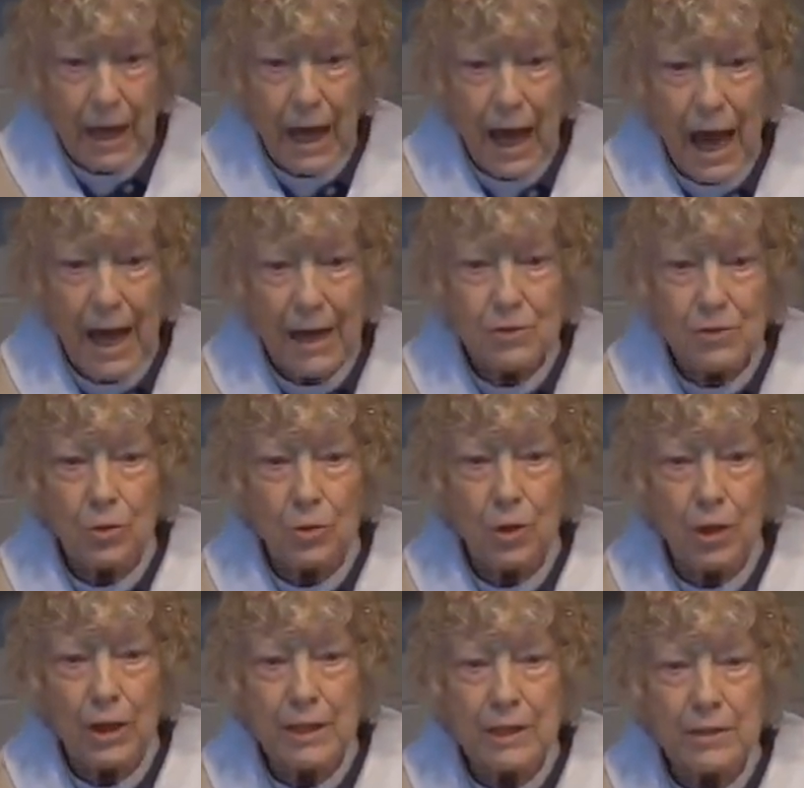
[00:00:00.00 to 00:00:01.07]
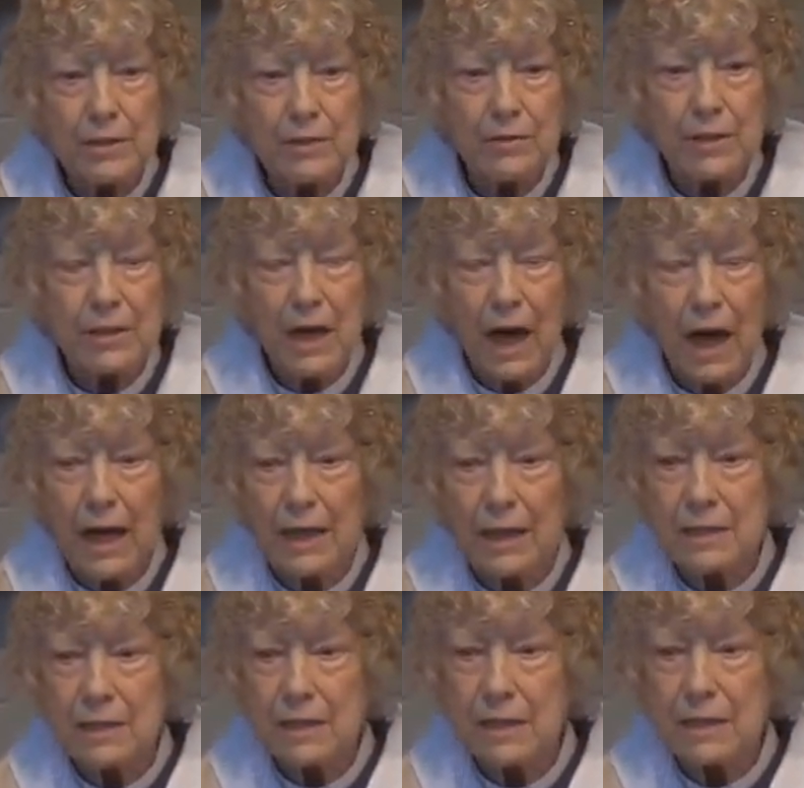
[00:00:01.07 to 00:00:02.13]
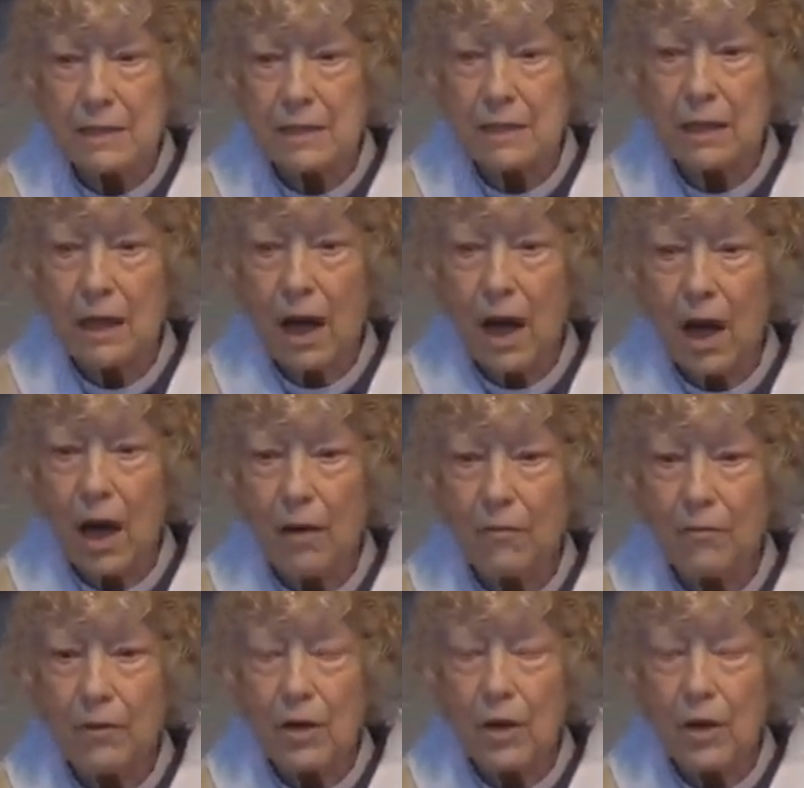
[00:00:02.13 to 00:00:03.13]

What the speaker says: and joined the Diocese of